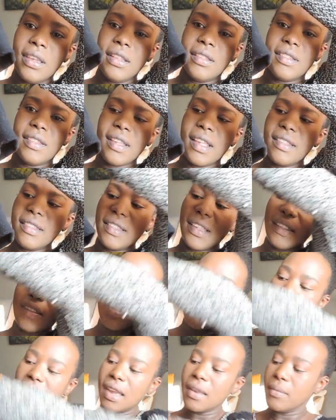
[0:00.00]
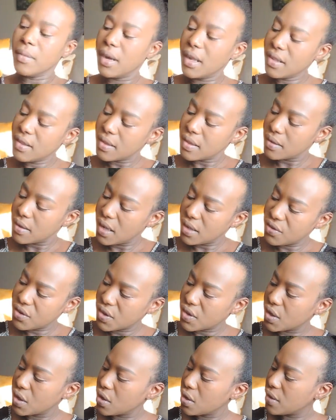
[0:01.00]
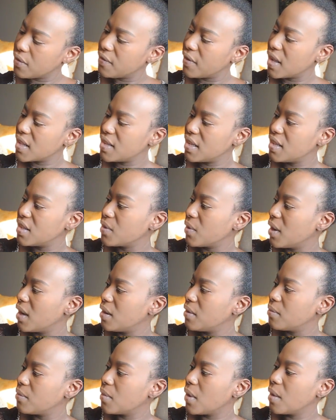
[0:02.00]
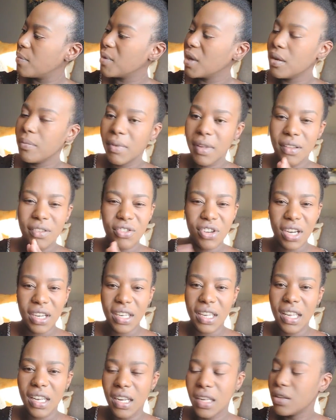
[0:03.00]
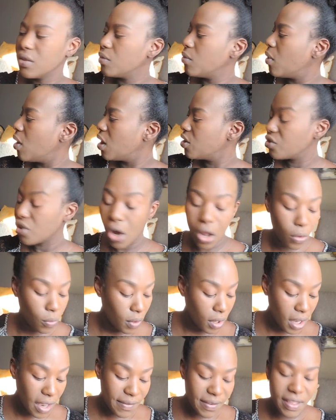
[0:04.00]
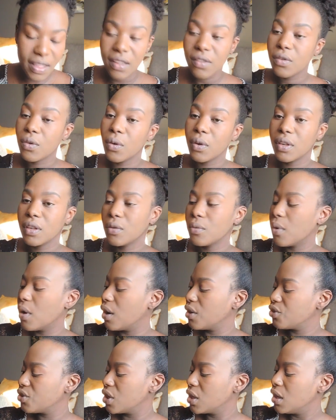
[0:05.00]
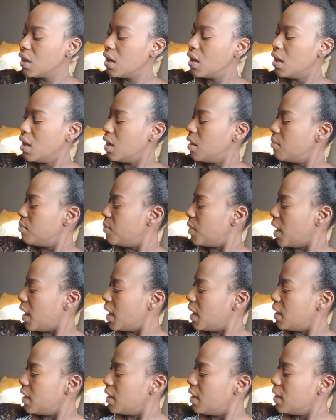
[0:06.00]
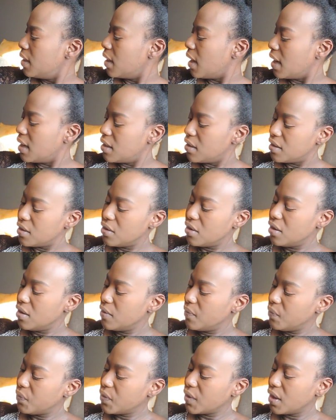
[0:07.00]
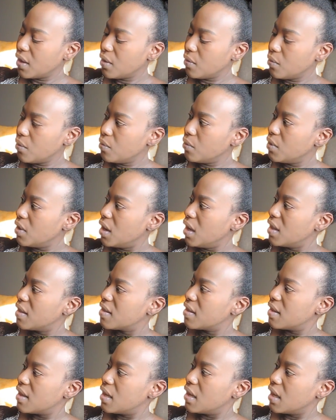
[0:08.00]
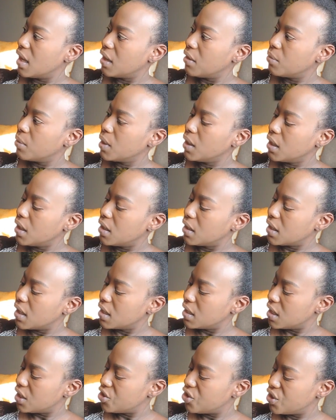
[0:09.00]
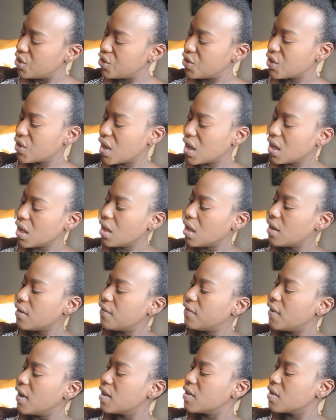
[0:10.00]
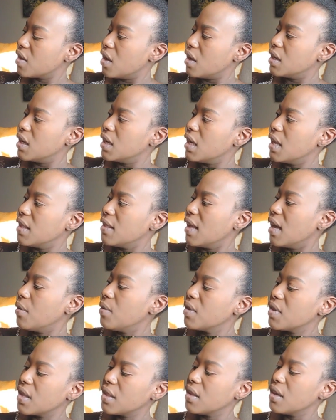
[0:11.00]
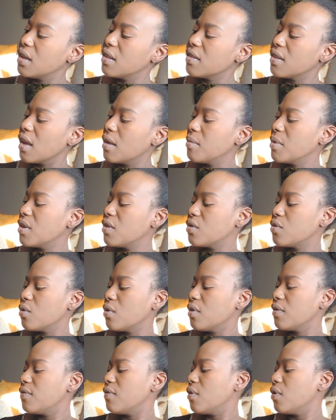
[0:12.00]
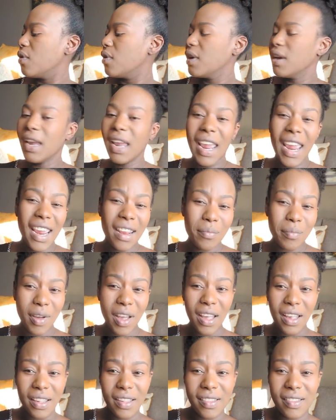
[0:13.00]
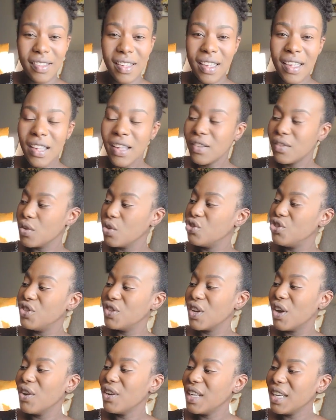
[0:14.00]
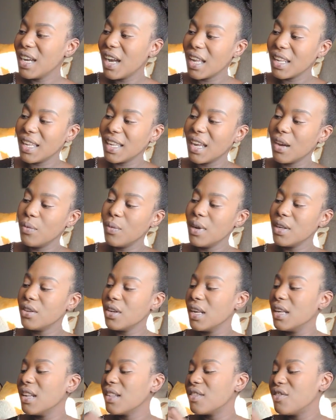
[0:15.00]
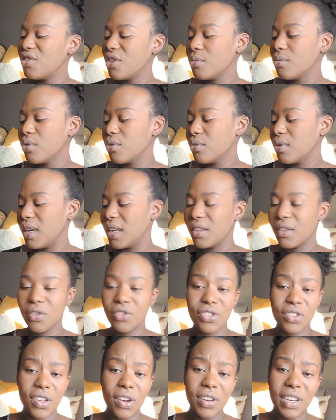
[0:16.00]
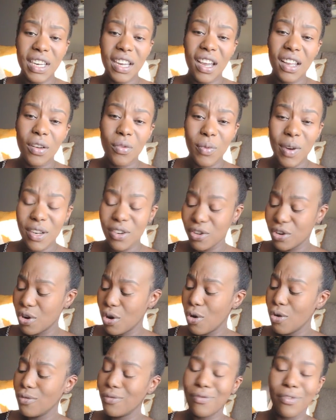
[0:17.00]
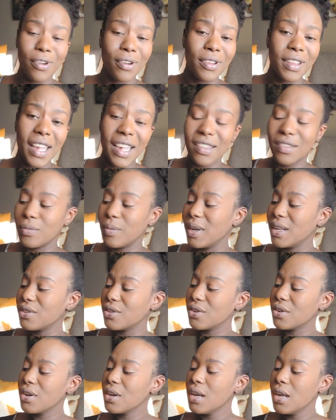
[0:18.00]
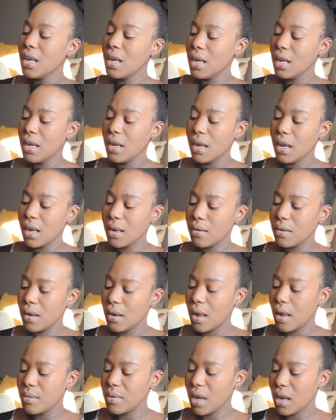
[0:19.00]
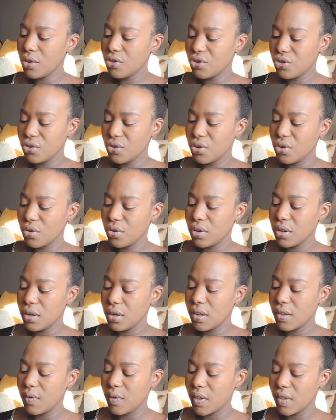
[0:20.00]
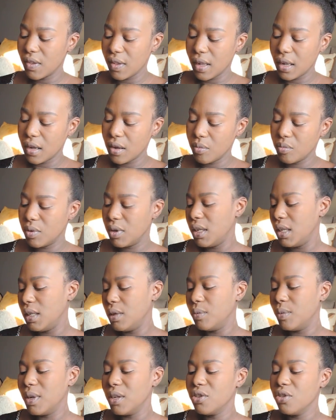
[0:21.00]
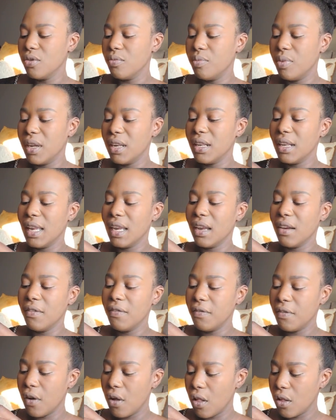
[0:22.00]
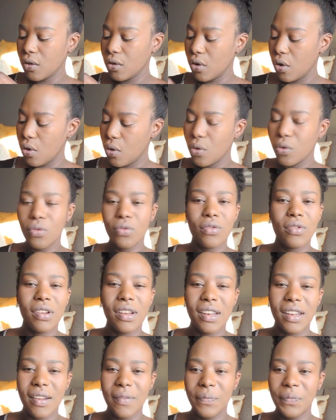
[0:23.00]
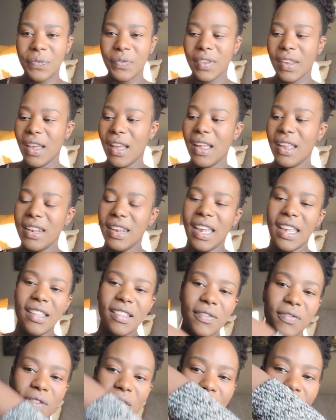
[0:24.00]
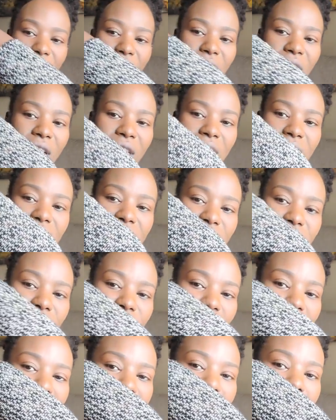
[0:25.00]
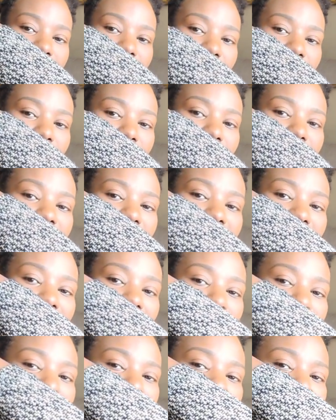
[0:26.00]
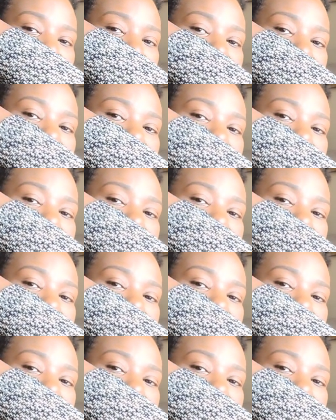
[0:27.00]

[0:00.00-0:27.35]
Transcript: It says six to nine months. It's just a little fuzzy, so I, I'm going to be chucking it in the wash. All, well, everything's going in the wash, but I didn't it's in like really good condition. It's just got a lot of fuzz on it. And that was at the consignment store for eight bucks. So she's already got like a winter, and it's Gymboree. So she's already got a winter coat for next winter. And I'm not sure if it's like completely winter, but like a fall coat, a nice fall dress coat. Like how cute